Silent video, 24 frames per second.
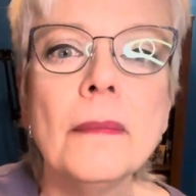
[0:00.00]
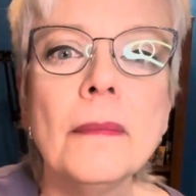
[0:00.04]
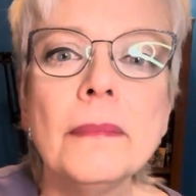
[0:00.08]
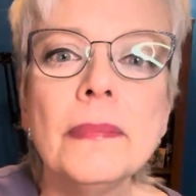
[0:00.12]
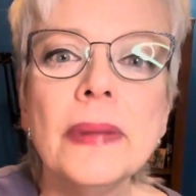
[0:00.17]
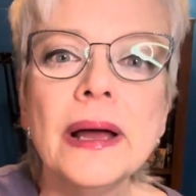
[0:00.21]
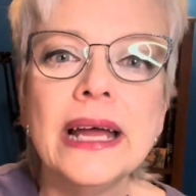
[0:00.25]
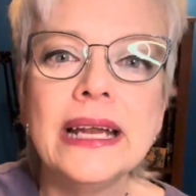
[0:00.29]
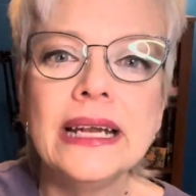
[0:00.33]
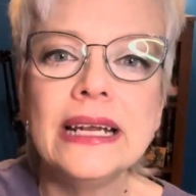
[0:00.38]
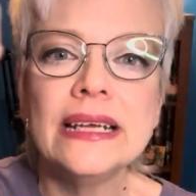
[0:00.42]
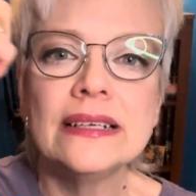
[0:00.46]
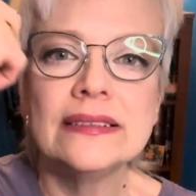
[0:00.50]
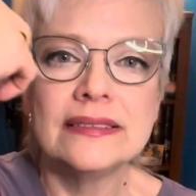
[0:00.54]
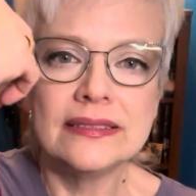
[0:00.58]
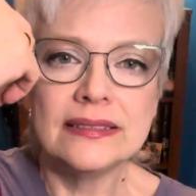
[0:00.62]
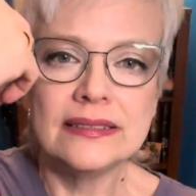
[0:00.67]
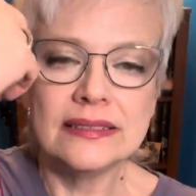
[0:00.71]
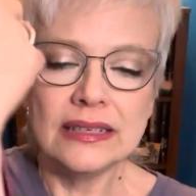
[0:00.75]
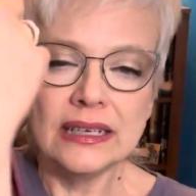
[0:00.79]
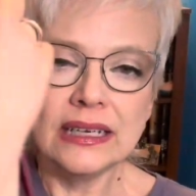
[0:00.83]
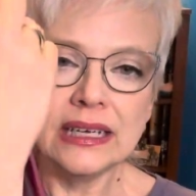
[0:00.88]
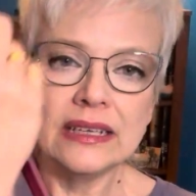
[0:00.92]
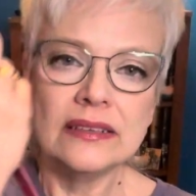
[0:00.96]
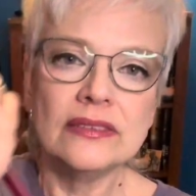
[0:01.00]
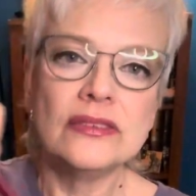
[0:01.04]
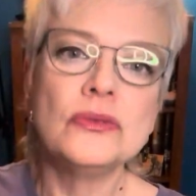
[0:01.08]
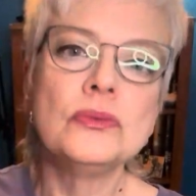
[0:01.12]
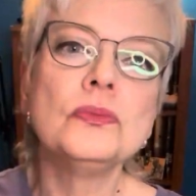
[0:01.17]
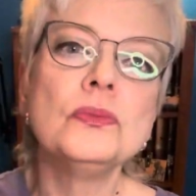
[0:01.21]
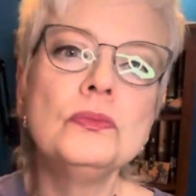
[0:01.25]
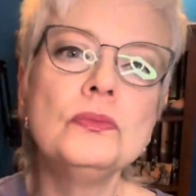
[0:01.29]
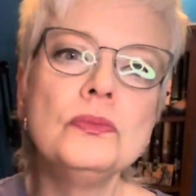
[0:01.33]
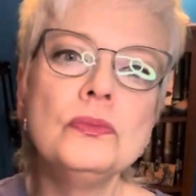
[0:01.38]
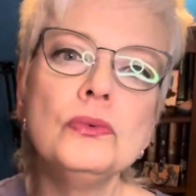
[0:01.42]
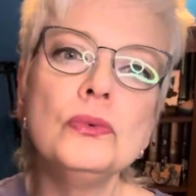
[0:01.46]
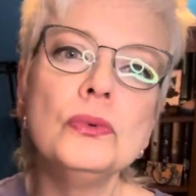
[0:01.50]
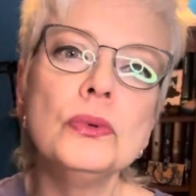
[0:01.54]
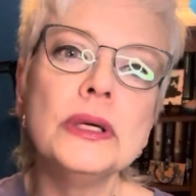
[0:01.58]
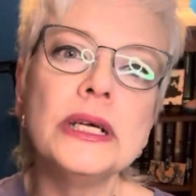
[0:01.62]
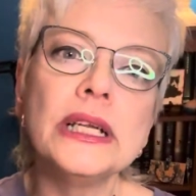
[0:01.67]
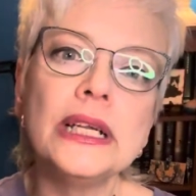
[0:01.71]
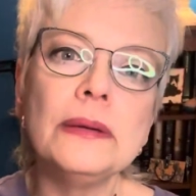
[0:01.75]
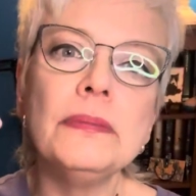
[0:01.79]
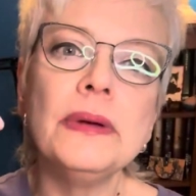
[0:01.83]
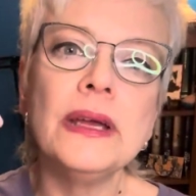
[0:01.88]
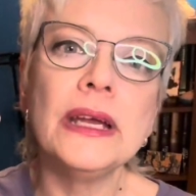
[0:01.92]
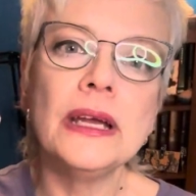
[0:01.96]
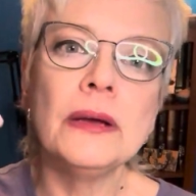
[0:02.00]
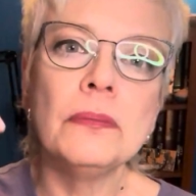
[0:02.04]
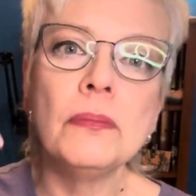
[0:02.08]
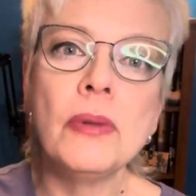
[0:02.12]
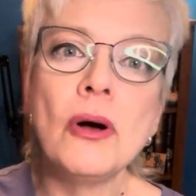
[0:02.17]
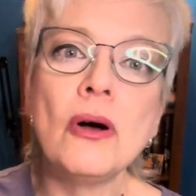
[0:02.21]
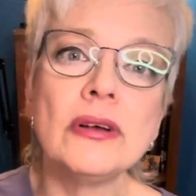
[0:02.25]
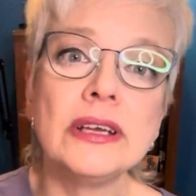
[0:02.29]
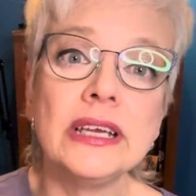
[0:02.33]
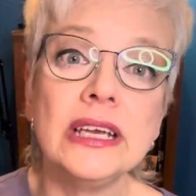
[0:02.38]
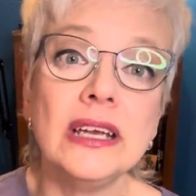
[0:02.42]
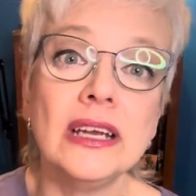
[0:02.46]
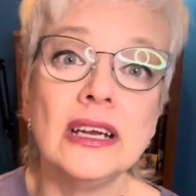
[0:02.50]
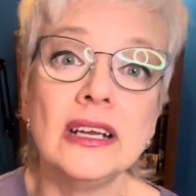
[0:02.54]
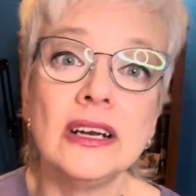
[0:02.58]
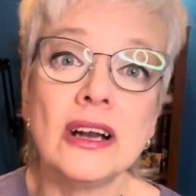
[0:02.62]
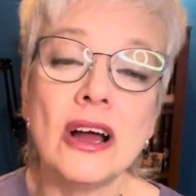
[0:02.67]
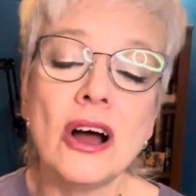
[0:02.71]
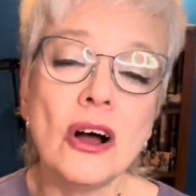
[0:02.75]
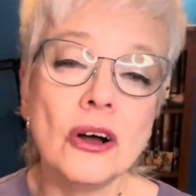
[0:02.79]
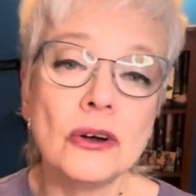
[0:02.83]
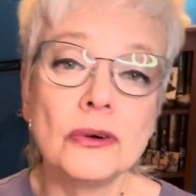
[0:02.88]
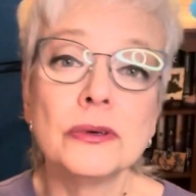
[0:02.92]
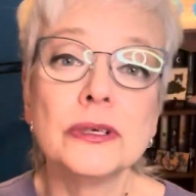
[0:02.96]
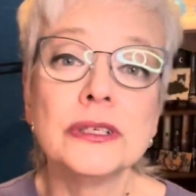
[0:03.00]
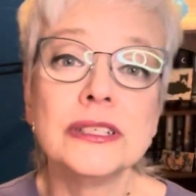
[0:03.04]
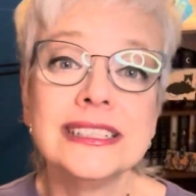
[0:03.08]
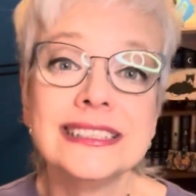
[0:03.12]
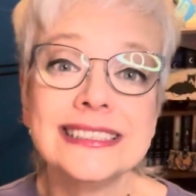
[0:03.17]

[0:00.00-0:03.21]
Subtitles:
But it's really big and bulky and awkward